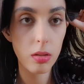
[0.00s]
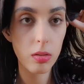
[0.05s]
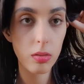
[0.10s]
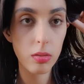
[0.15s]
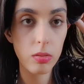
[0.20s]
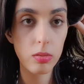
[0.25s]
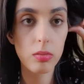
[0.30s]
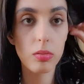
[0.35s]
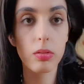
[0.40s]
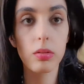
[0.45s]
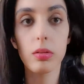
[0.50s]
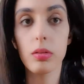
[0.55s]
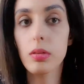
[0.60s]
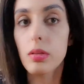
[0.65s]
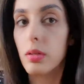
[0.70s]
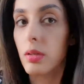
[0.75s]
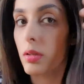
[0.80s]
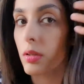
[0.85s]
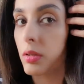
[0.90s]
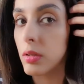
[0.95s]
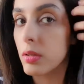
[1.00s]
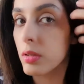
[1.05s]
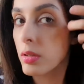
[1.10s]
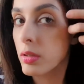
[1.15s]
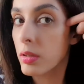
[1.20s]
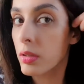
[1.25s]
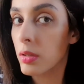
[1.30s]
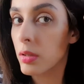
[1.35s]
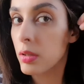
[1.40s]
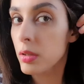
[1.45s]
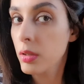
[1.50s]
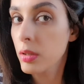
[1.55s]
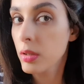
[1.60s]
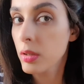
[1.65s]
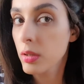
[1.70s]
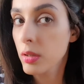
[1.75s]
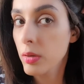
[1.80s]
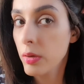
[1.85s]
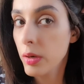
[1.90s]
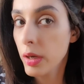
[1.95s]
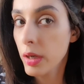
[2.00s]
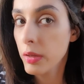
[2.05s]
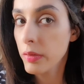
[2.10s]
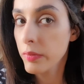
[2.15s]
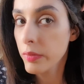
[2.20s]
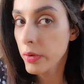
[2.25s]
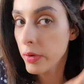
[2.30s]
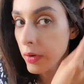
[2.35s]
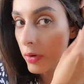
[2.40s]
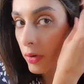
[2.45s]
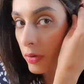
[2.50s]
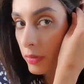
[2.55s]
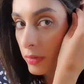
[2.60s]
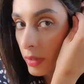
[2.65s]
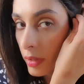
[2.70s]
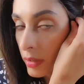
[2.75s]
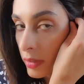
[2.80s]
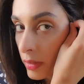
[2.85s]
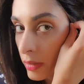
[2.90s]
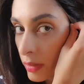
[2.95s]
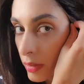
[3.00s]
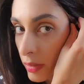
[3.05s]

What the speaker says: Let's see. So I've heard that